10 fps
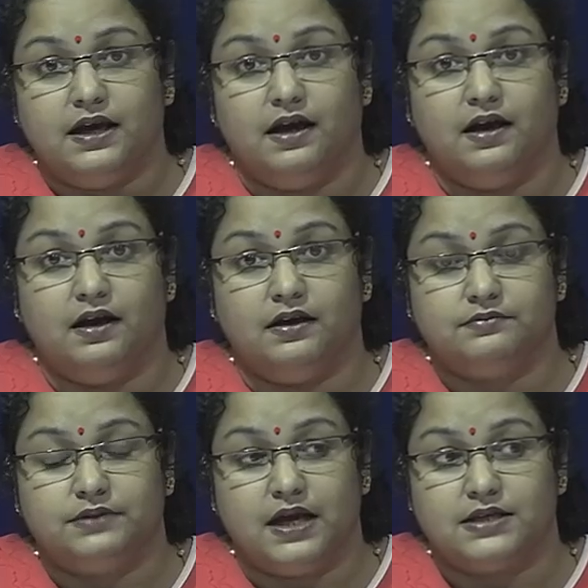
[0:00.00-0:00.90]

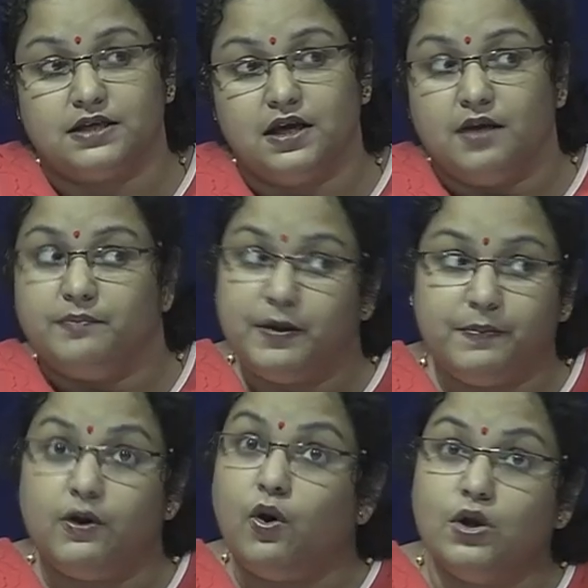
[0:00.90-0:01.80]
that
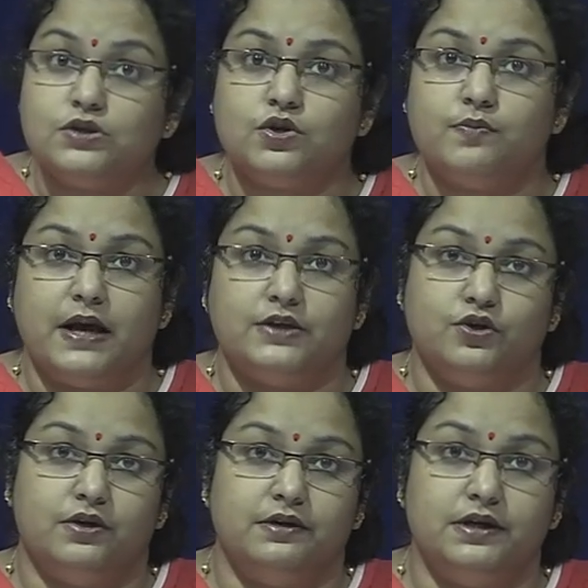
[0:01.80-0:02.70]
people also buy
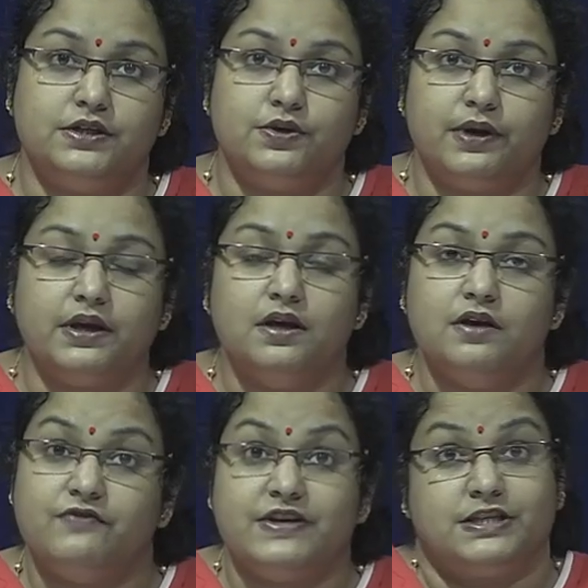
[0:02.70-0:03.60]
jewelry during
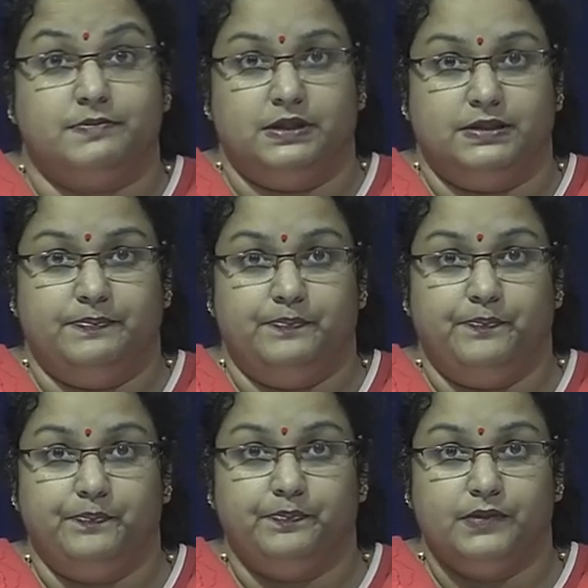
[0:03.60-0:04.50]
festival.
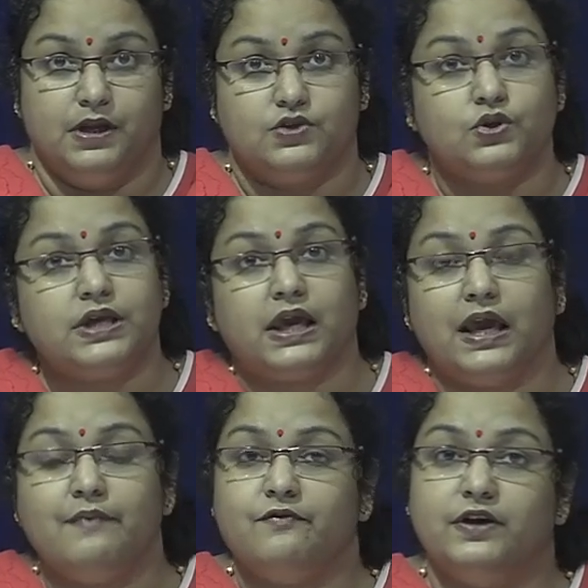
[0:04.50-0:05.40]
So, they
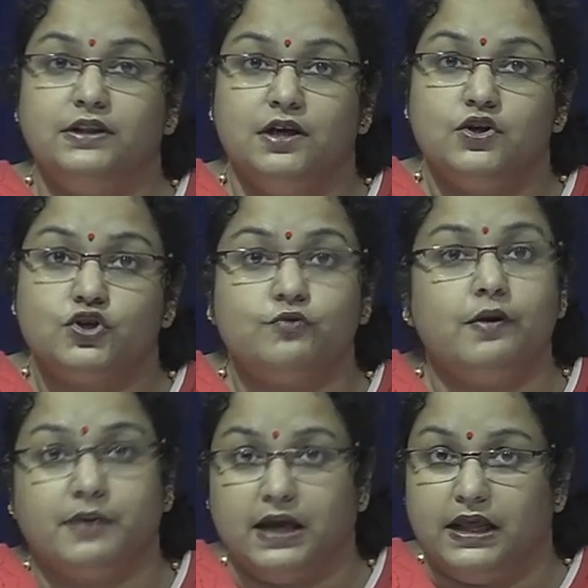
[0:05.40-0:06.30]
came with
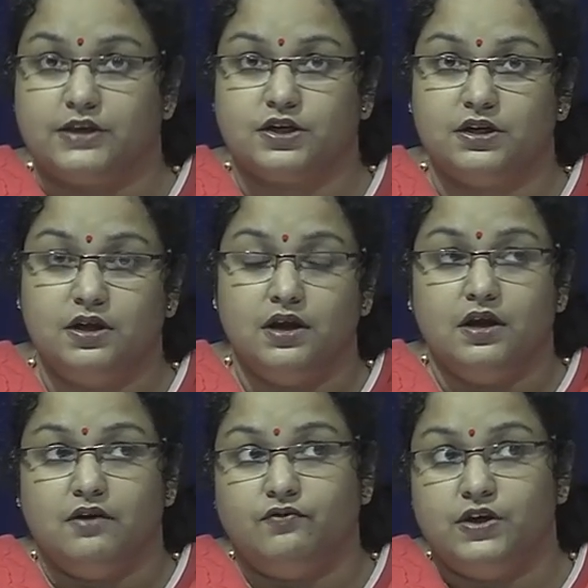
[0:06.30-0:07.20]
Shubham collection,
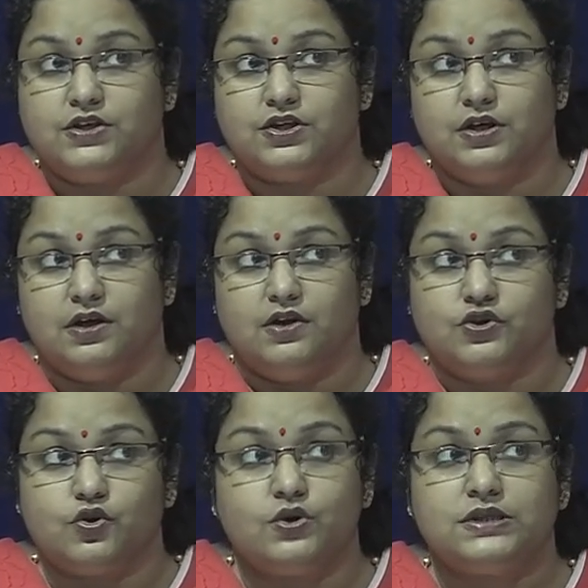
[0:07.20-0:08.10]
which
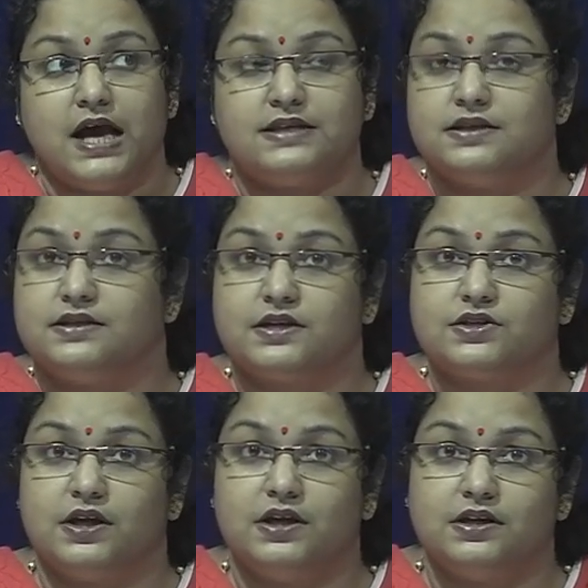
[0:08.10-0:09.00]
shows the aesthetics
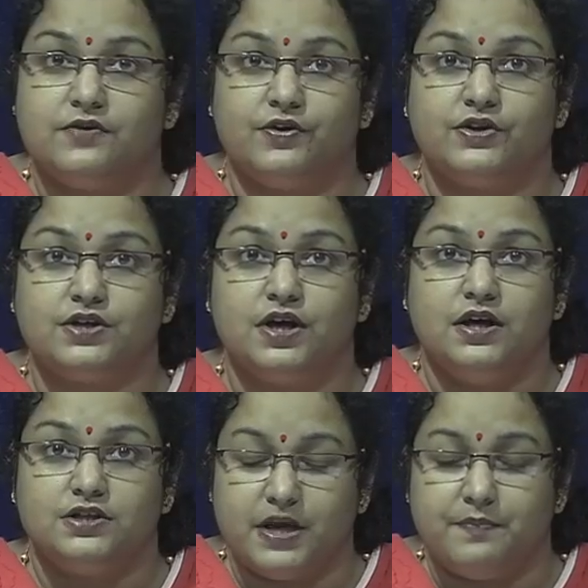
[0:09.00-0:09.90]
in different
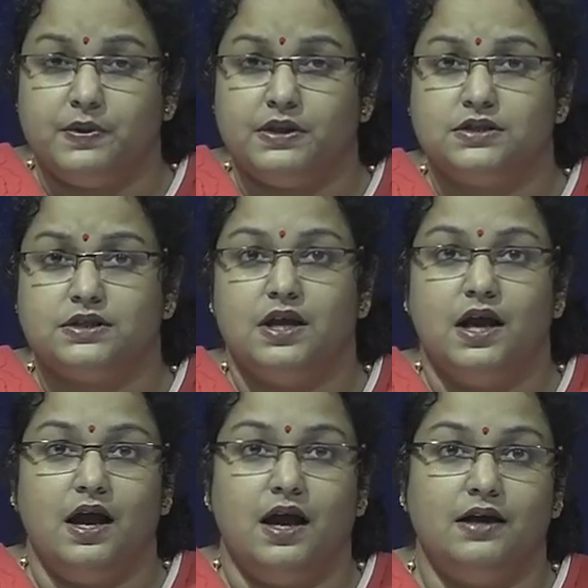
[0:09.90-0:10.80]
temples
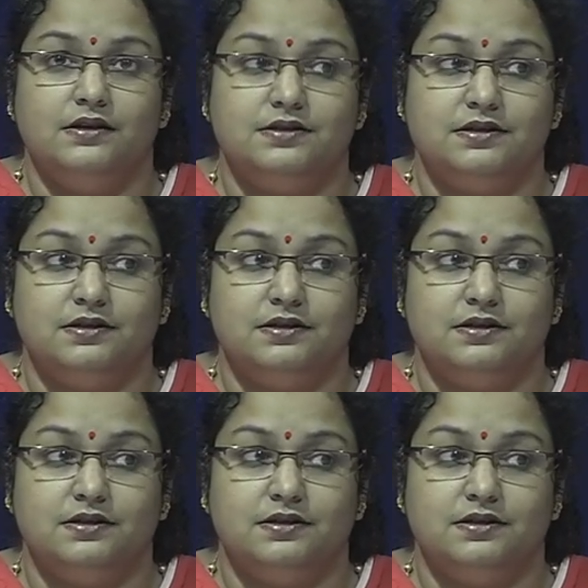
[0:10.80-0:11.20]
and